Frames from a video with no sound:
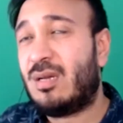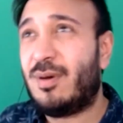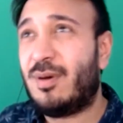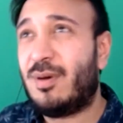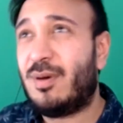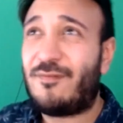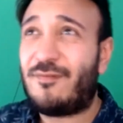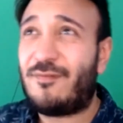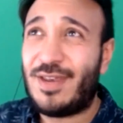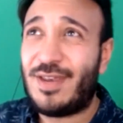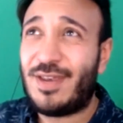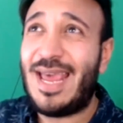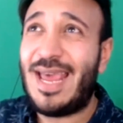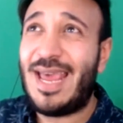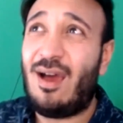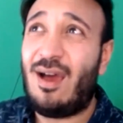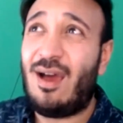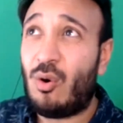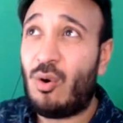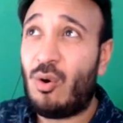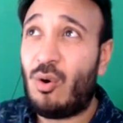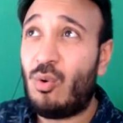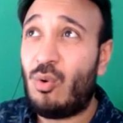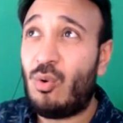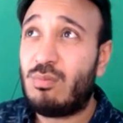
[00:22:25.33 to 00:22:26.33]
For
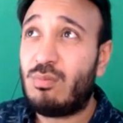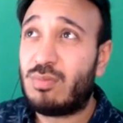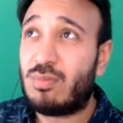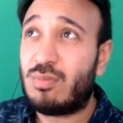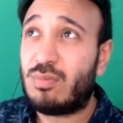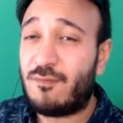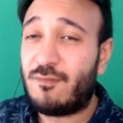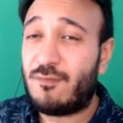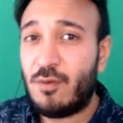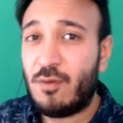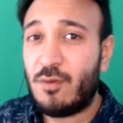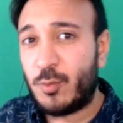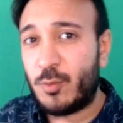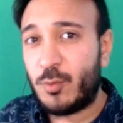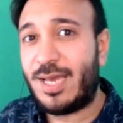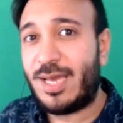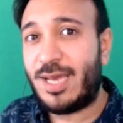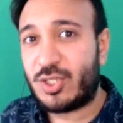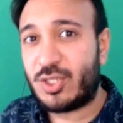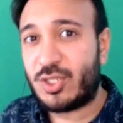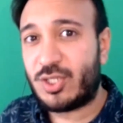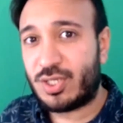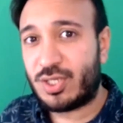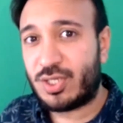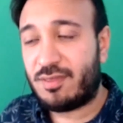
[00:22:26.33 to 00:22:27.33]
now, the football
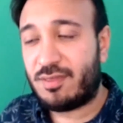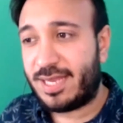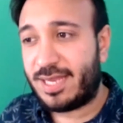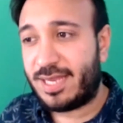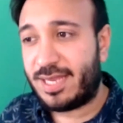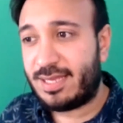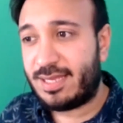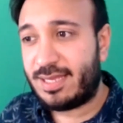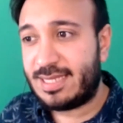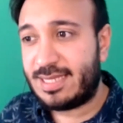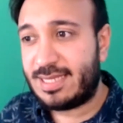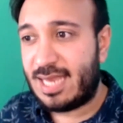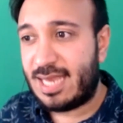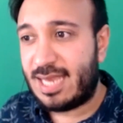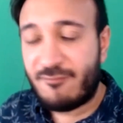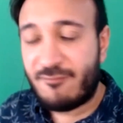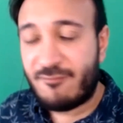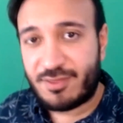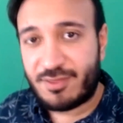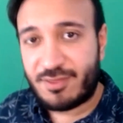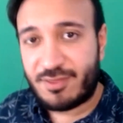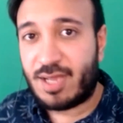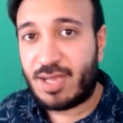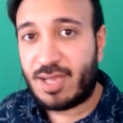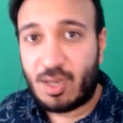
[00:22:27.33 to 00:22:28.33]
manager thing is
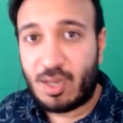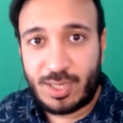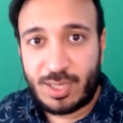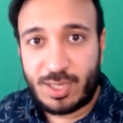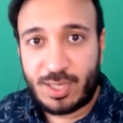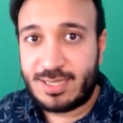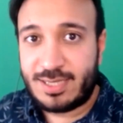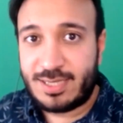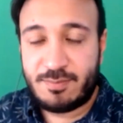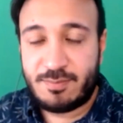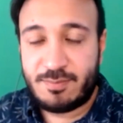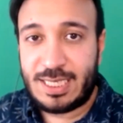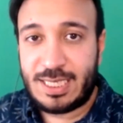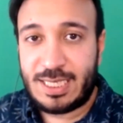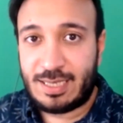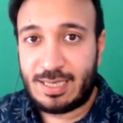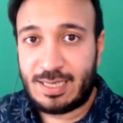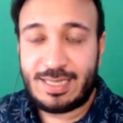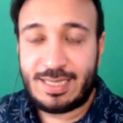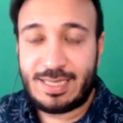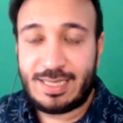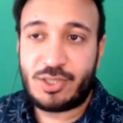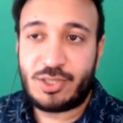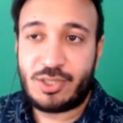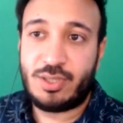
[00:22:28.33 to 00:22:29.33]
everything I want it to be. Like
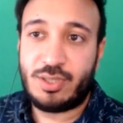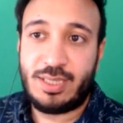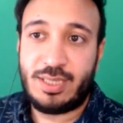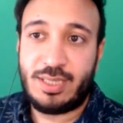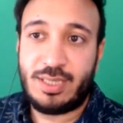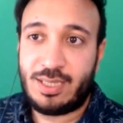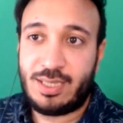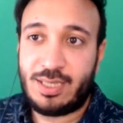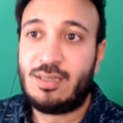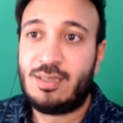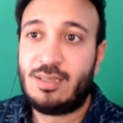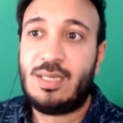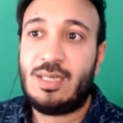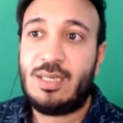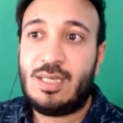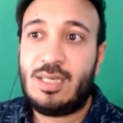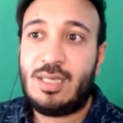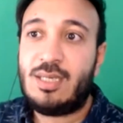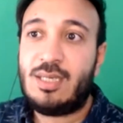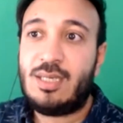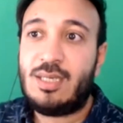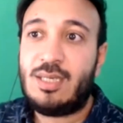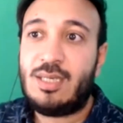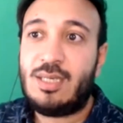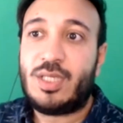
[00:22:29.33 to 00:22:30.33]
literally,
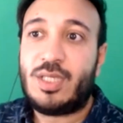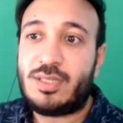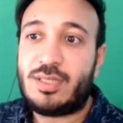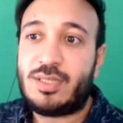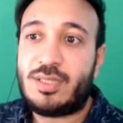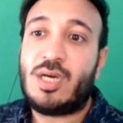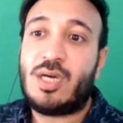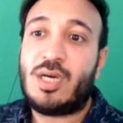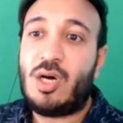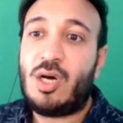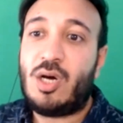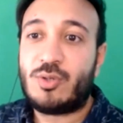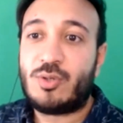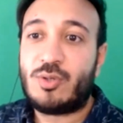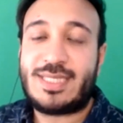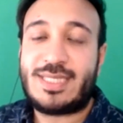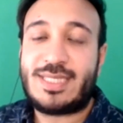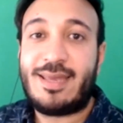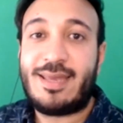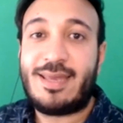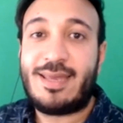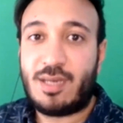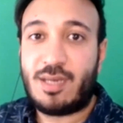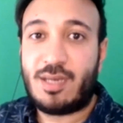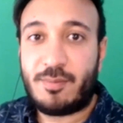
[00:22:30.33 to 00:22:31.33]
did a whole
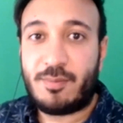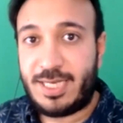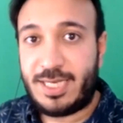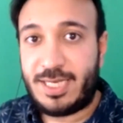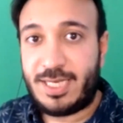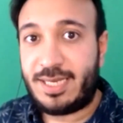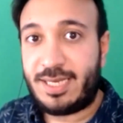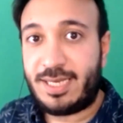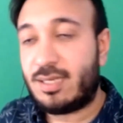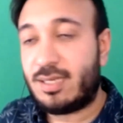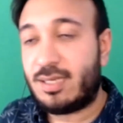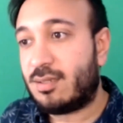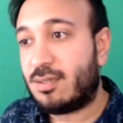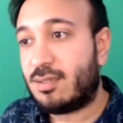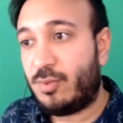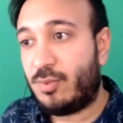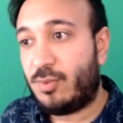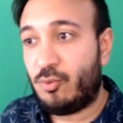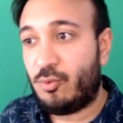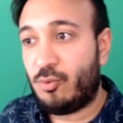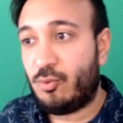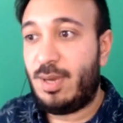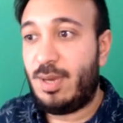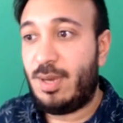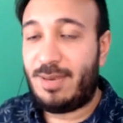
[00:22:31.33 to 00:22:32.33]
stand-up gig with all
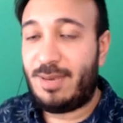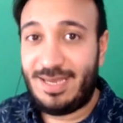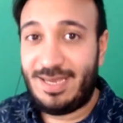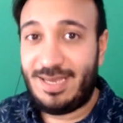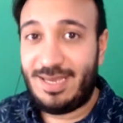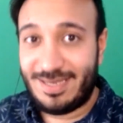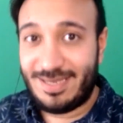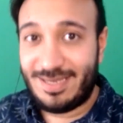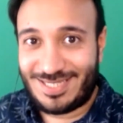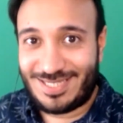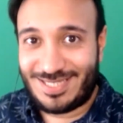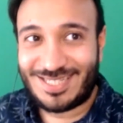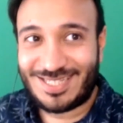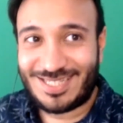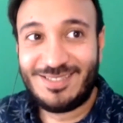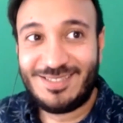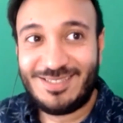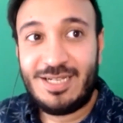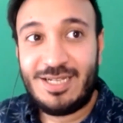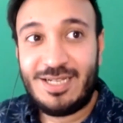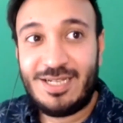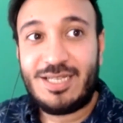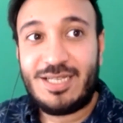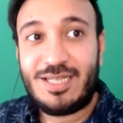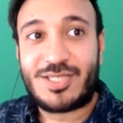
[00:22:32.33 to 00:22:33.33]
my players.
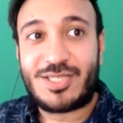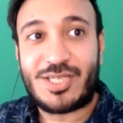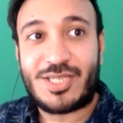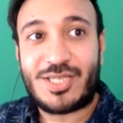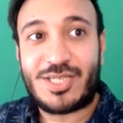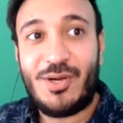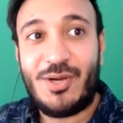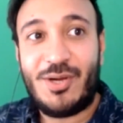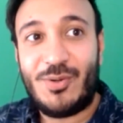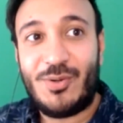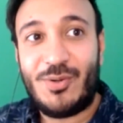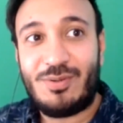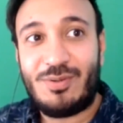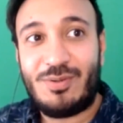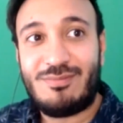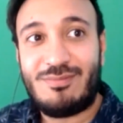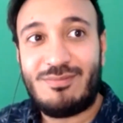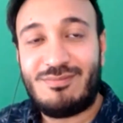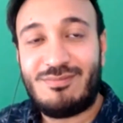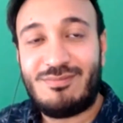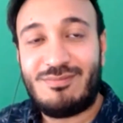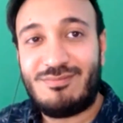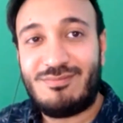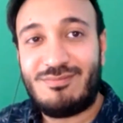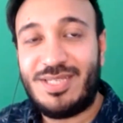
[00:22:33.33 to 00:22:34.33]
So,
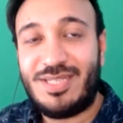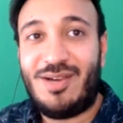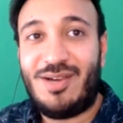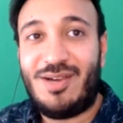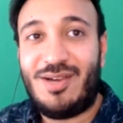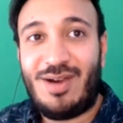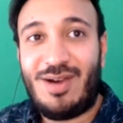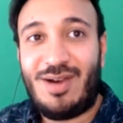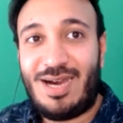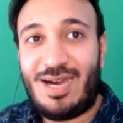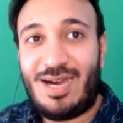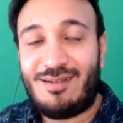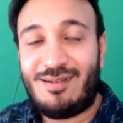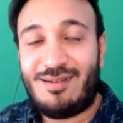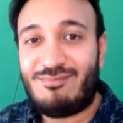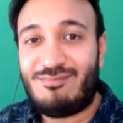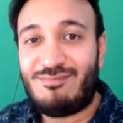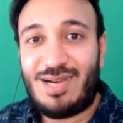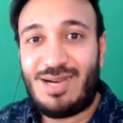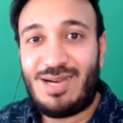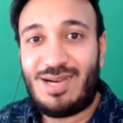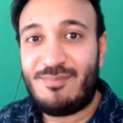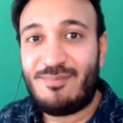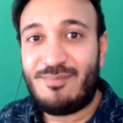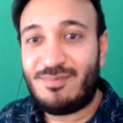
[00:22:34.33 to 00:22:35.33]
you know,
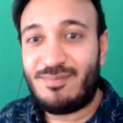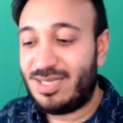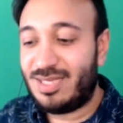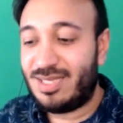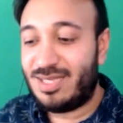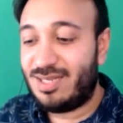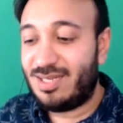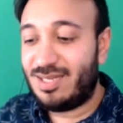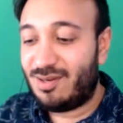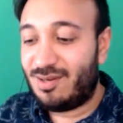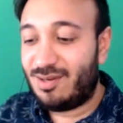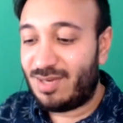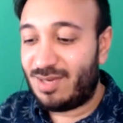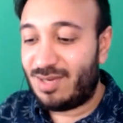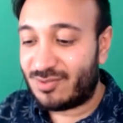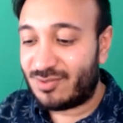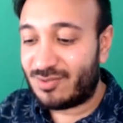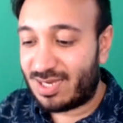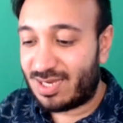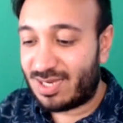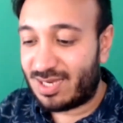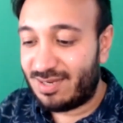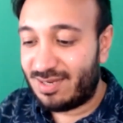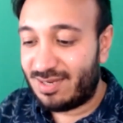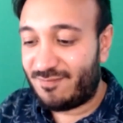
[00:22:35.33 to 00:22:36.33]
I was
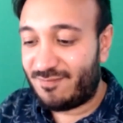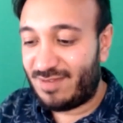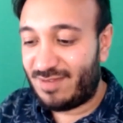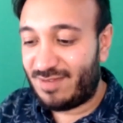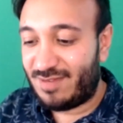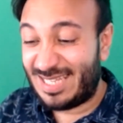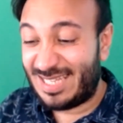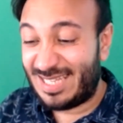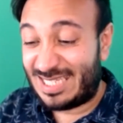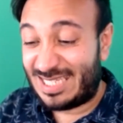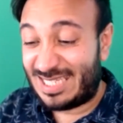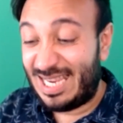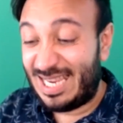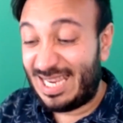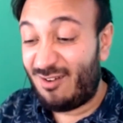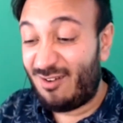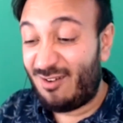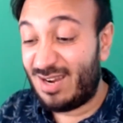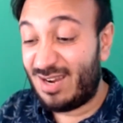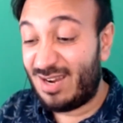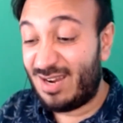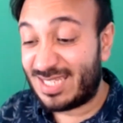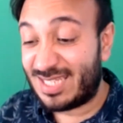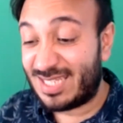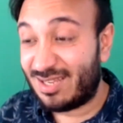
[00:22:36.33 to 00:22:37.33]
kind of, I guess,
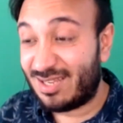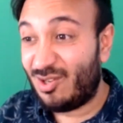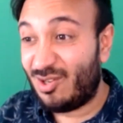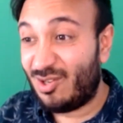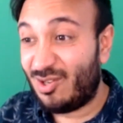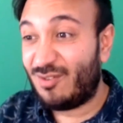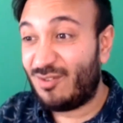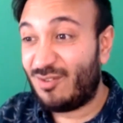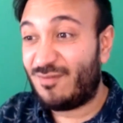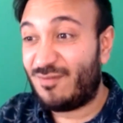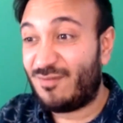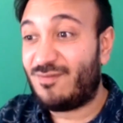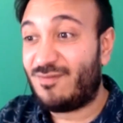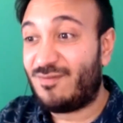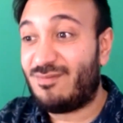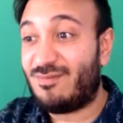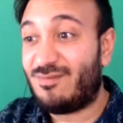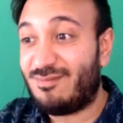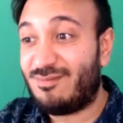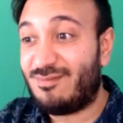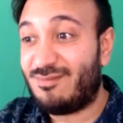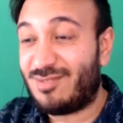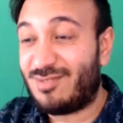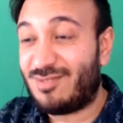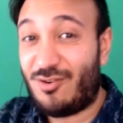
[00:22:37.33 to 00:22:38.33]
satirizing a lot of
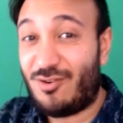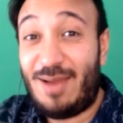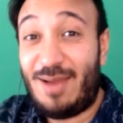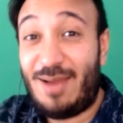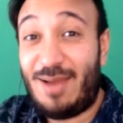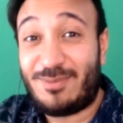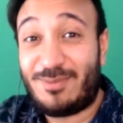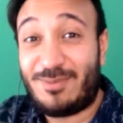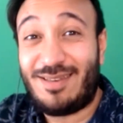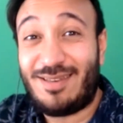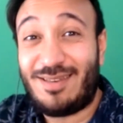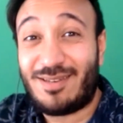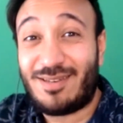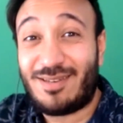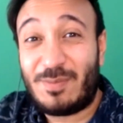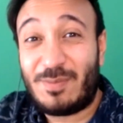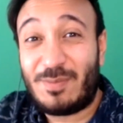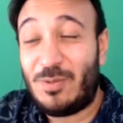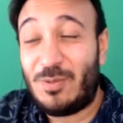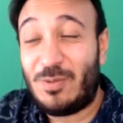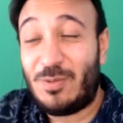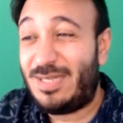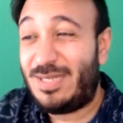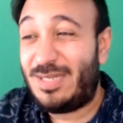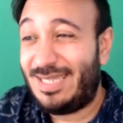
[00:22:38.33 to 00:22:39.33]
crap stand-up
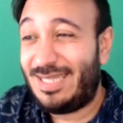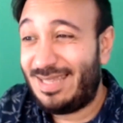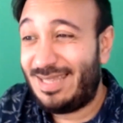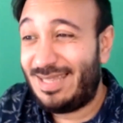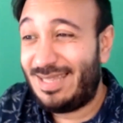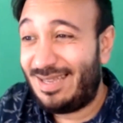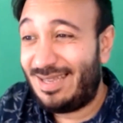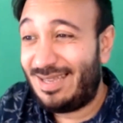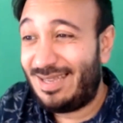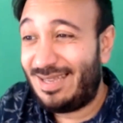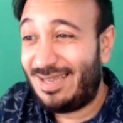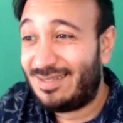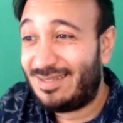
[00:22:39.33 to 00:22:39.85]
comedy and that.